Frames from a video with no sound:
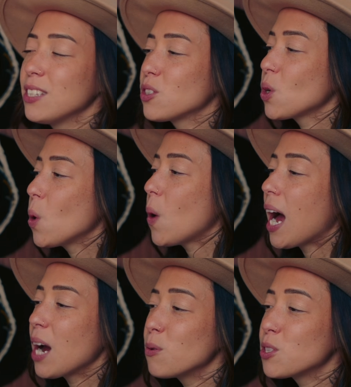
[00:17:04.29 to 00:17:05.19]
And so
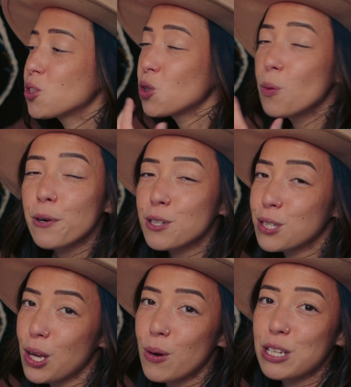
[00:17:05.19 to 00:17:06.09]
I was super
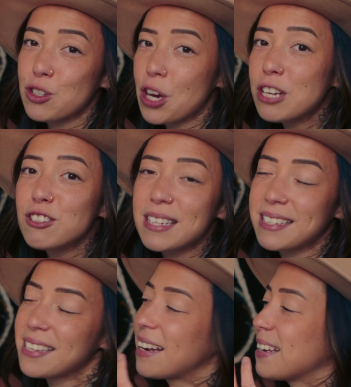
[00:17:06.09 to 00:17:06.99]
slow to change the
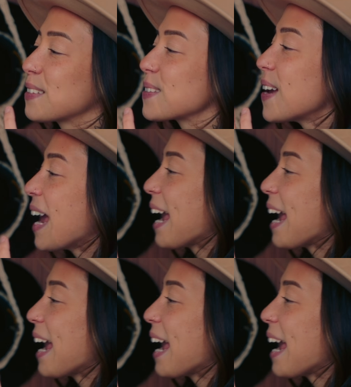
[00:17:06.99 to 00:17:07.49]
settings